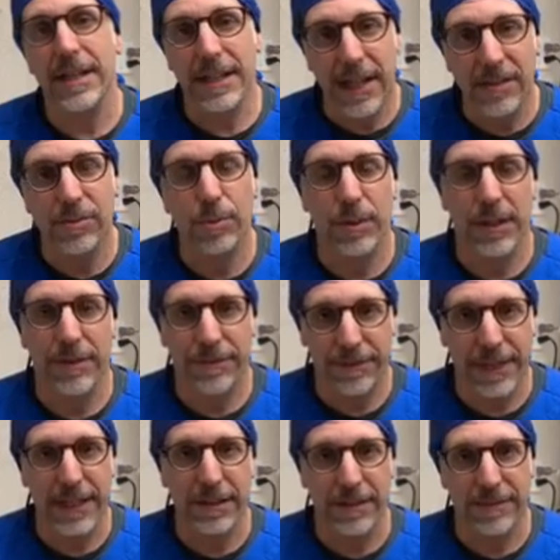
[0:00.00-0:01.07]
less we're
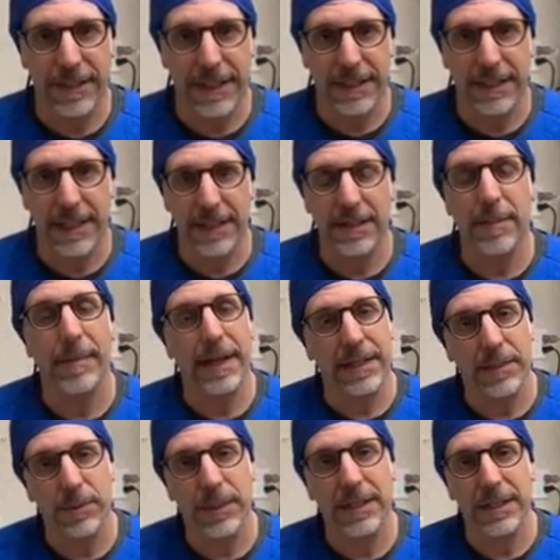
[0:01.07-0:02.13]
afraid of it and the better
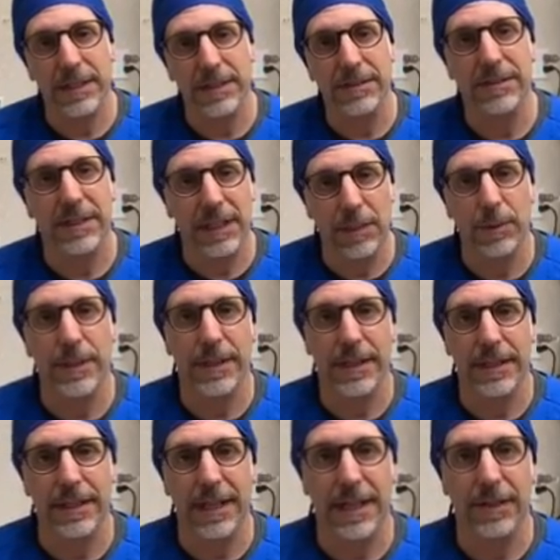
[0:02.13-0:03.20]
we can deal with
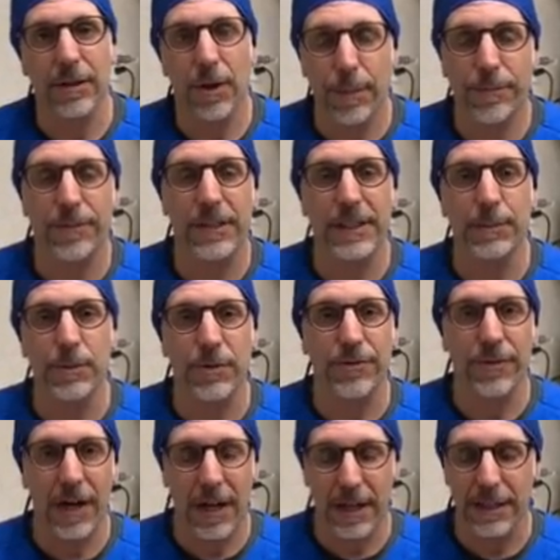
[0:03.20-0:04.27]
it and hopefully move
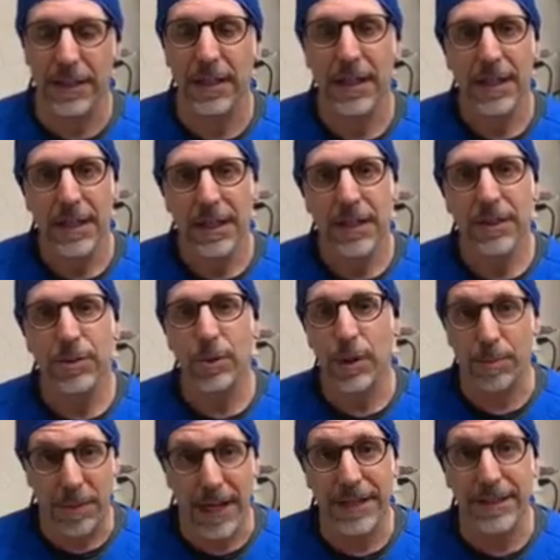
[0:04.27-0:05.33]
on to a
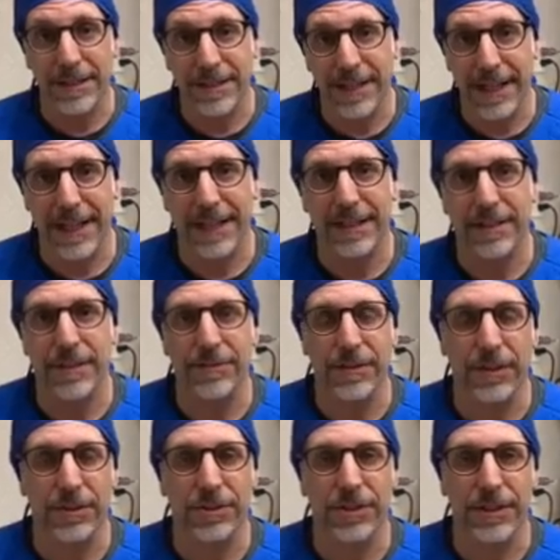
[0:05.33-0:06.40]
brighter day in the
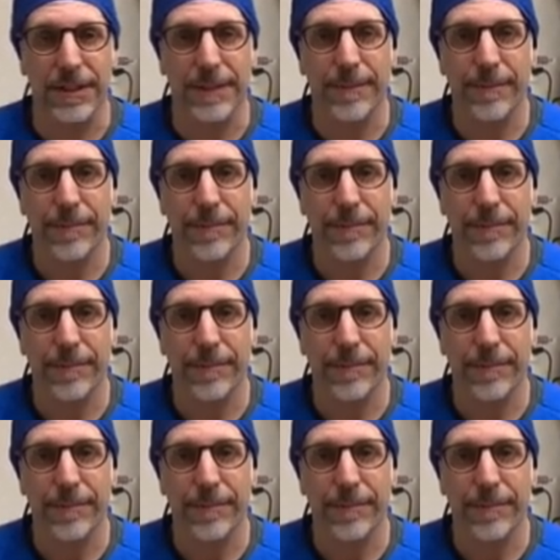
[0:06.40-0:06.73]
future.